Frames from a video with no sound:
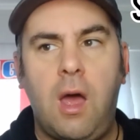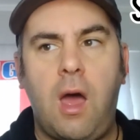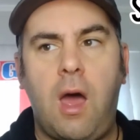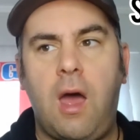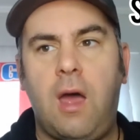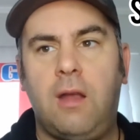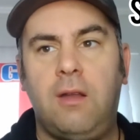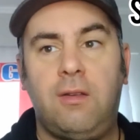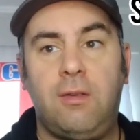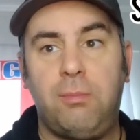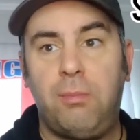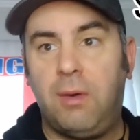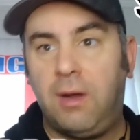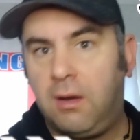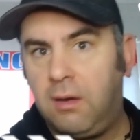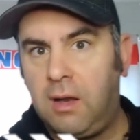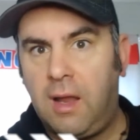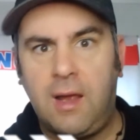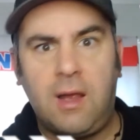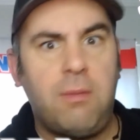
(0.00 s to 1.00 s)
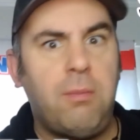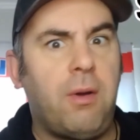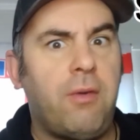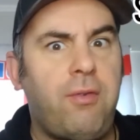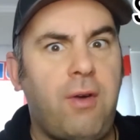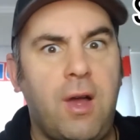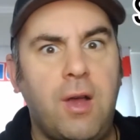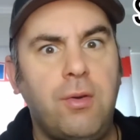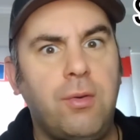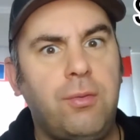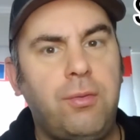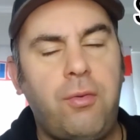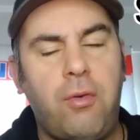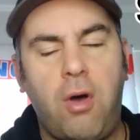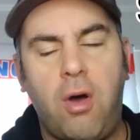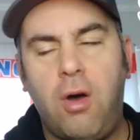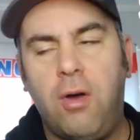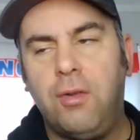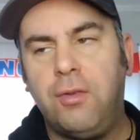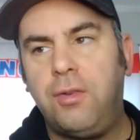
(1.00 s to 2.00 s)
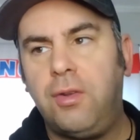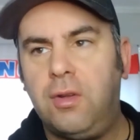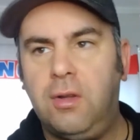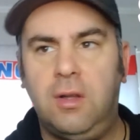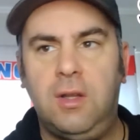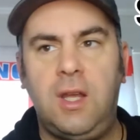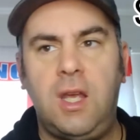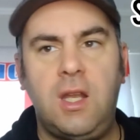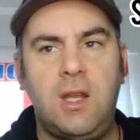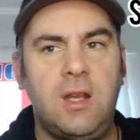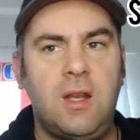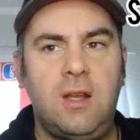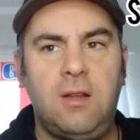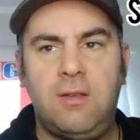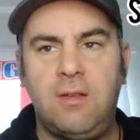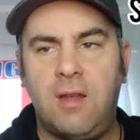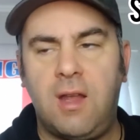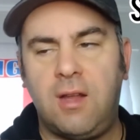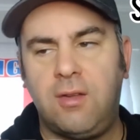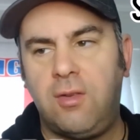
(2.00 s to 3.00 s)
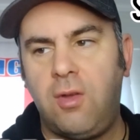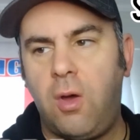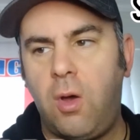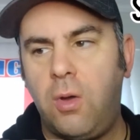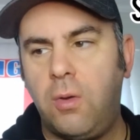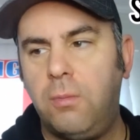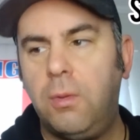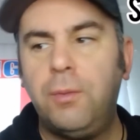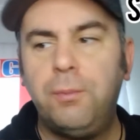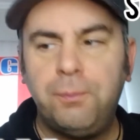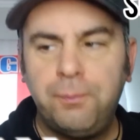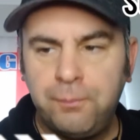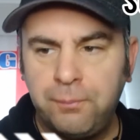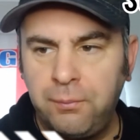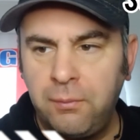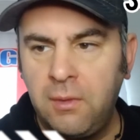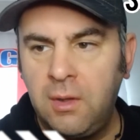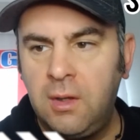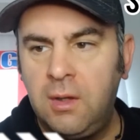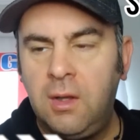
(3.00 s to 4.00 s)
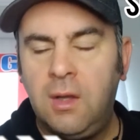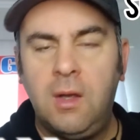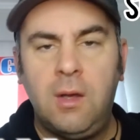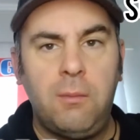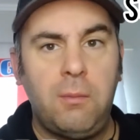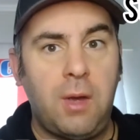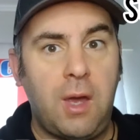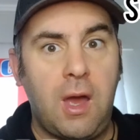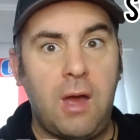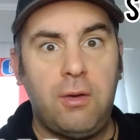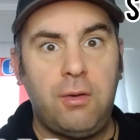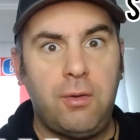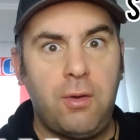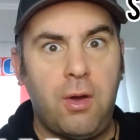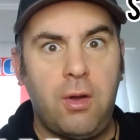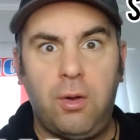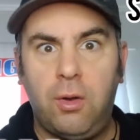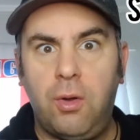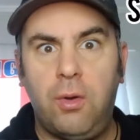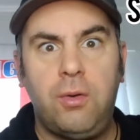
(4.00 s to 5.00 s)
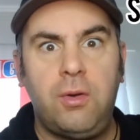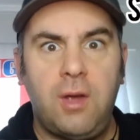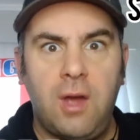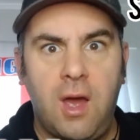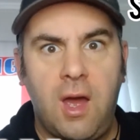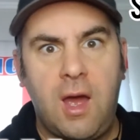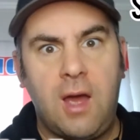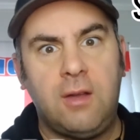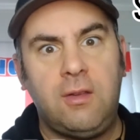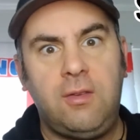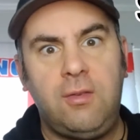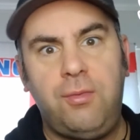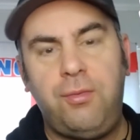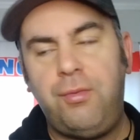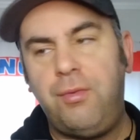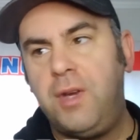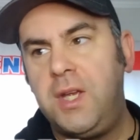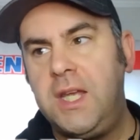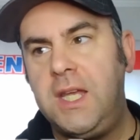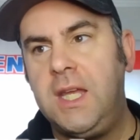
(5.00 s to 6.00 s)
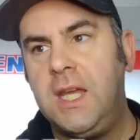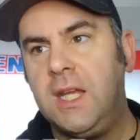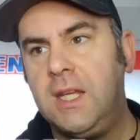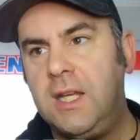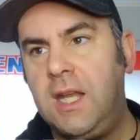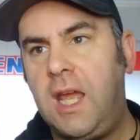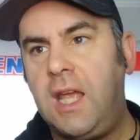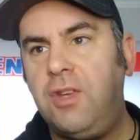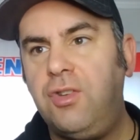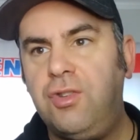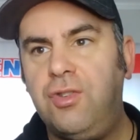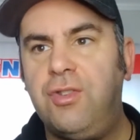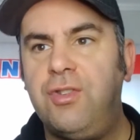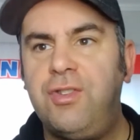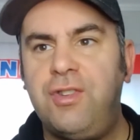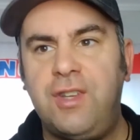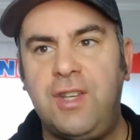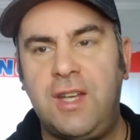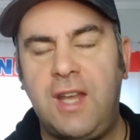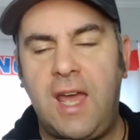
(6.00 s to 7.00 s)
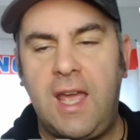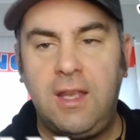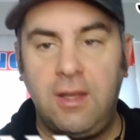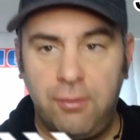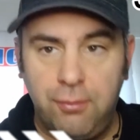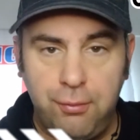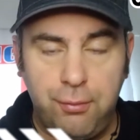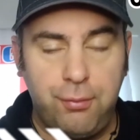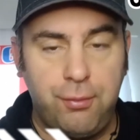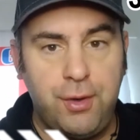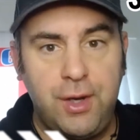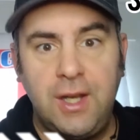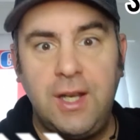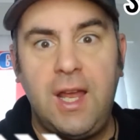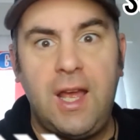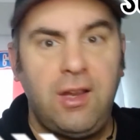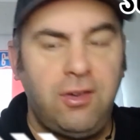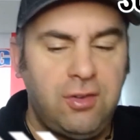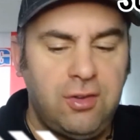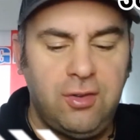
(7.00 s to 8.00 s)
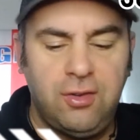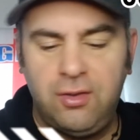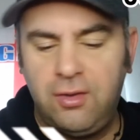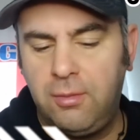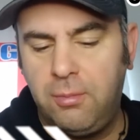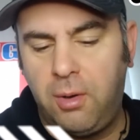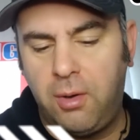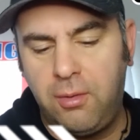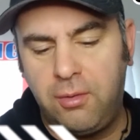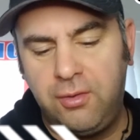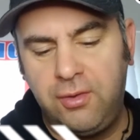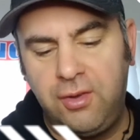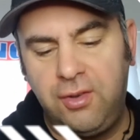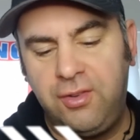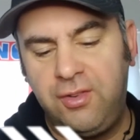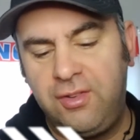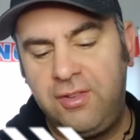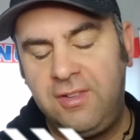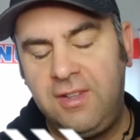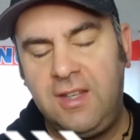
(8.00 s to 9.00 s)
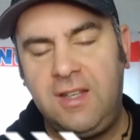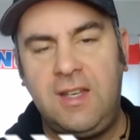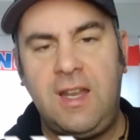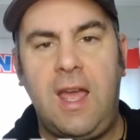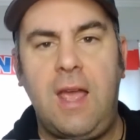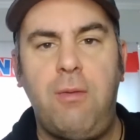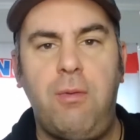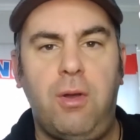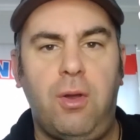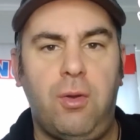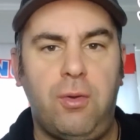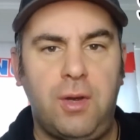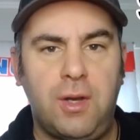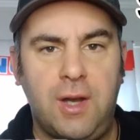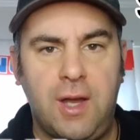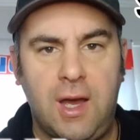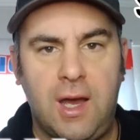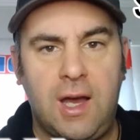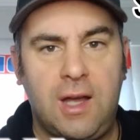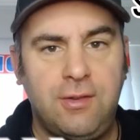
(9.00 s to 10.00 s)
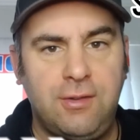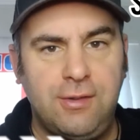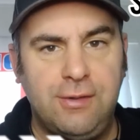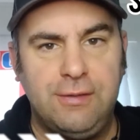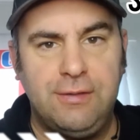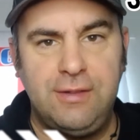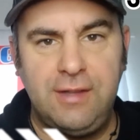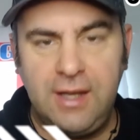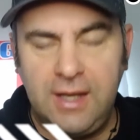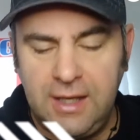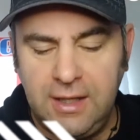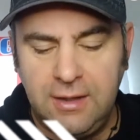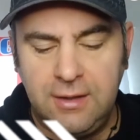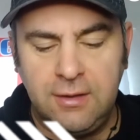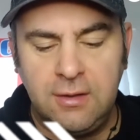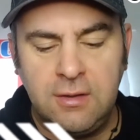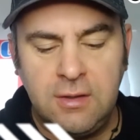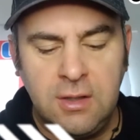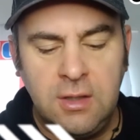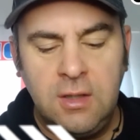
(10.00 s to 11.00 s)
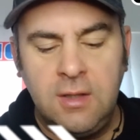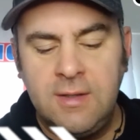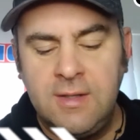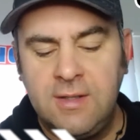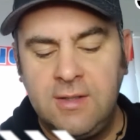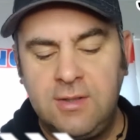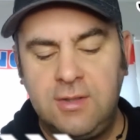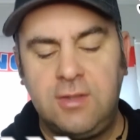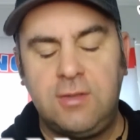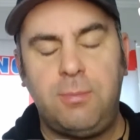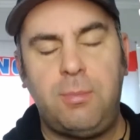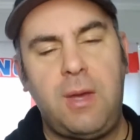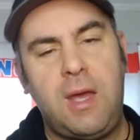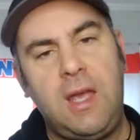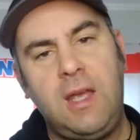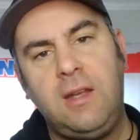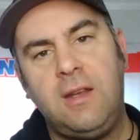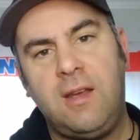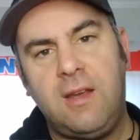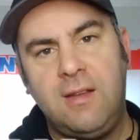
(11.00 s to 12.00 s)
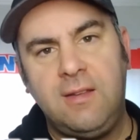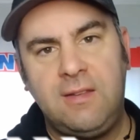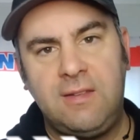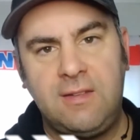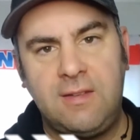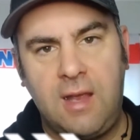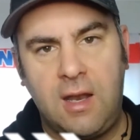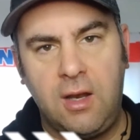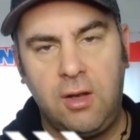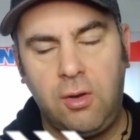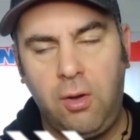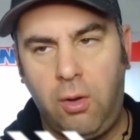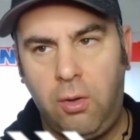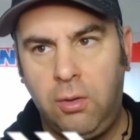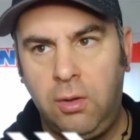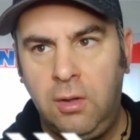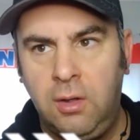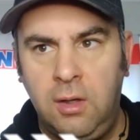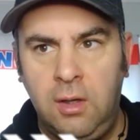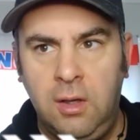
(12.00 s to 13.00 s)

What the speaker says: and my final thoughts leading into that tournament. We are going to look at three nations today, three nations tomorrow. Today we're looking at Argentina, Spain and Senegal.